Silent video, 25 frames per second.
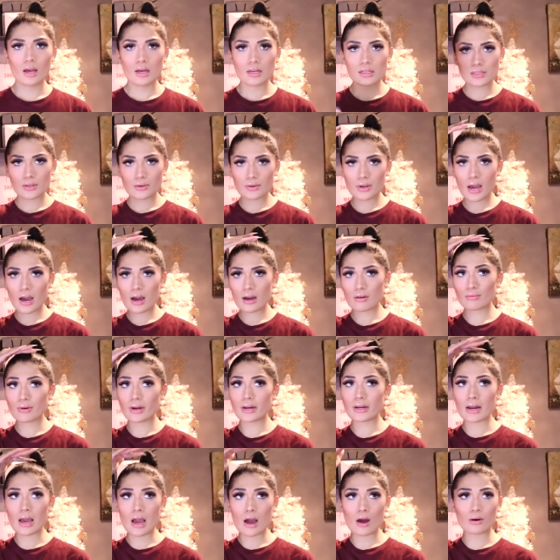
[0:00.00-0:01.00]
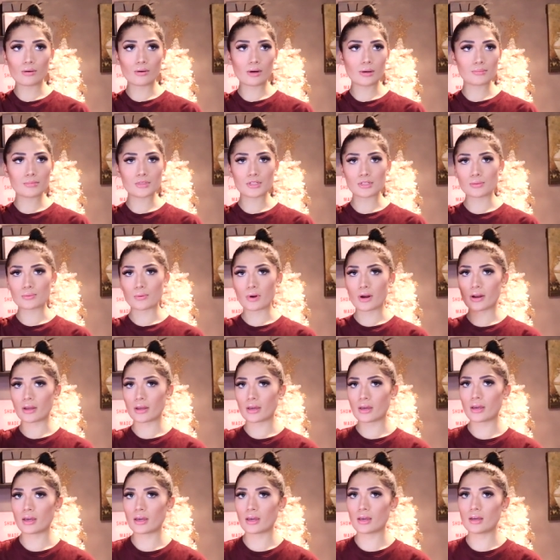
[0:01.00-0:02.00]
So yeah, right now I'm just wearing
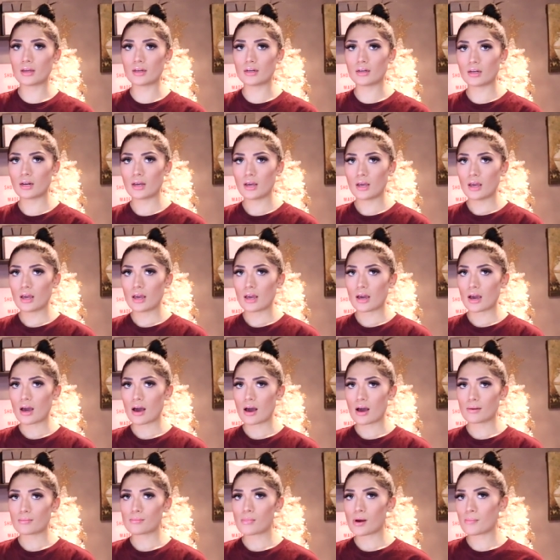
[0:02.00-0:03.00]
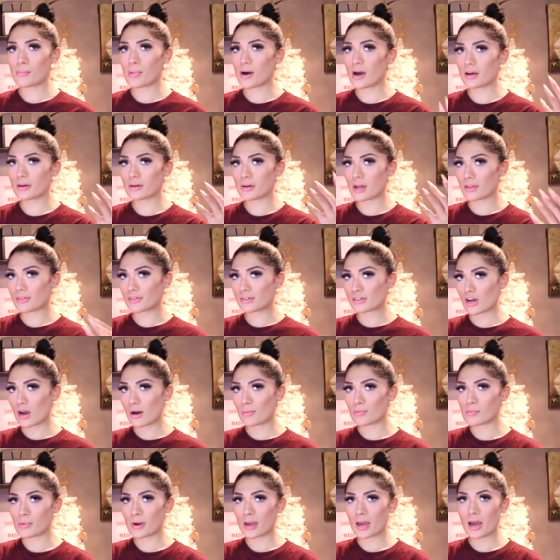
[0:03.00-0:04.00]
it in um, a bun at the
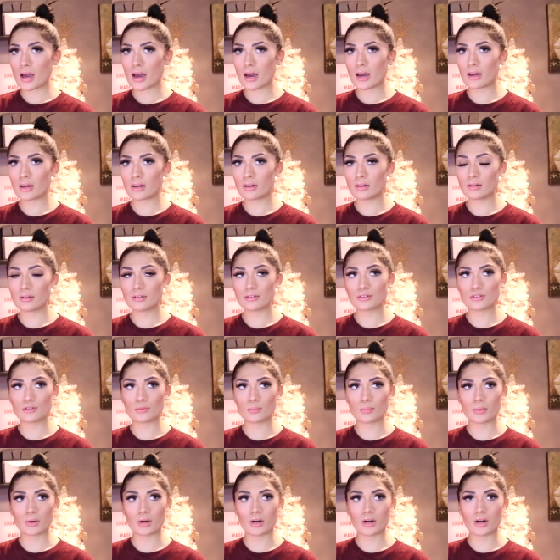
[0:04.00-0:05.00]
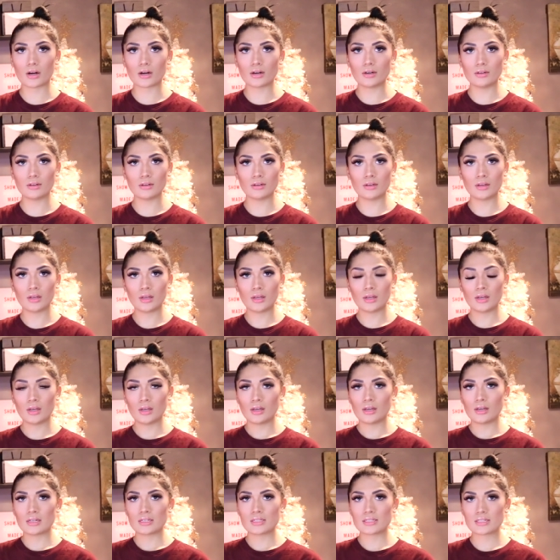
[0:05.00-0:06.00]
top of my head. Super
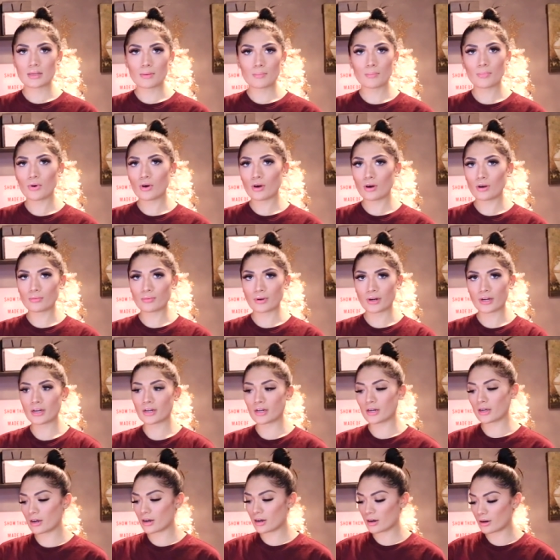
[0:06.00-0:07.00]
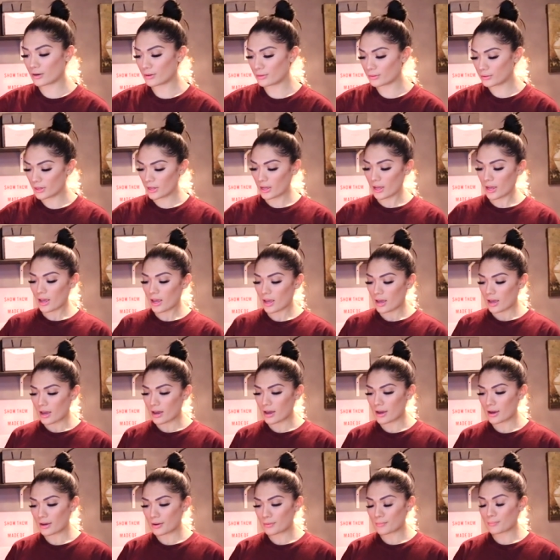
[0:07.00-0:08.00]
simple, ready to go.
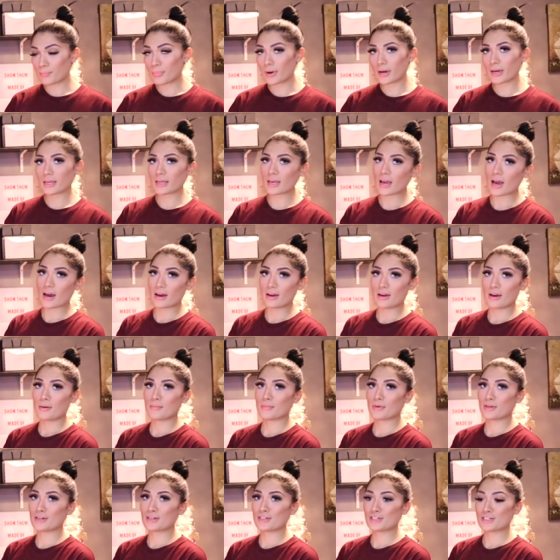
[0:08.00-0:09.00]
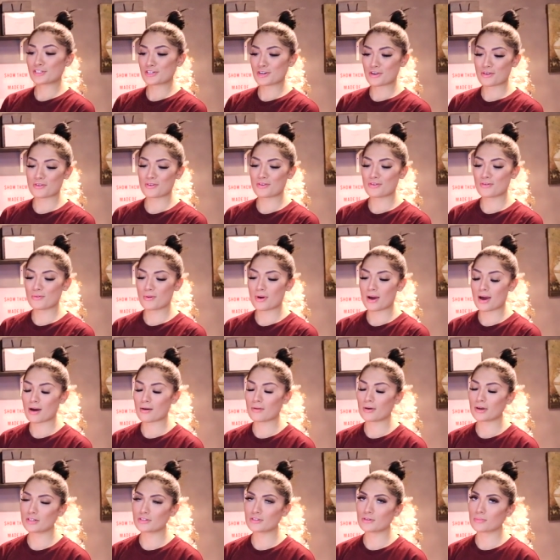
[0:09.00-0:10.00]
Um, but yeah, I'm going to show you how
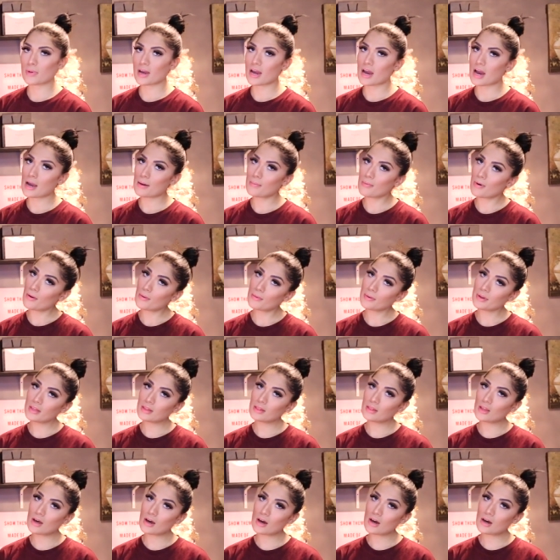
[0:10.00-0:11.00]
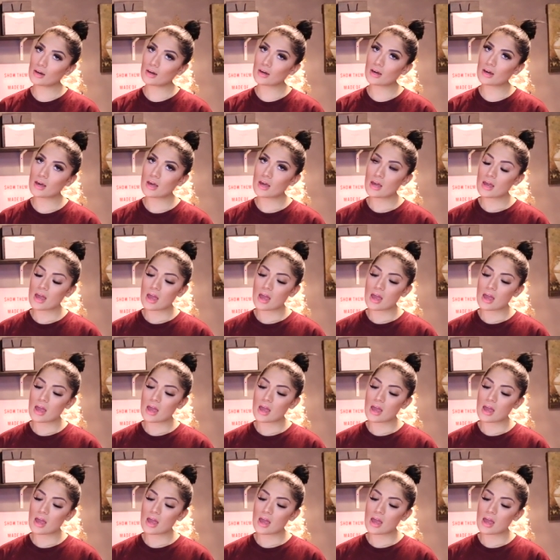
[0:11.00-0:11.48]
I do my high pony look.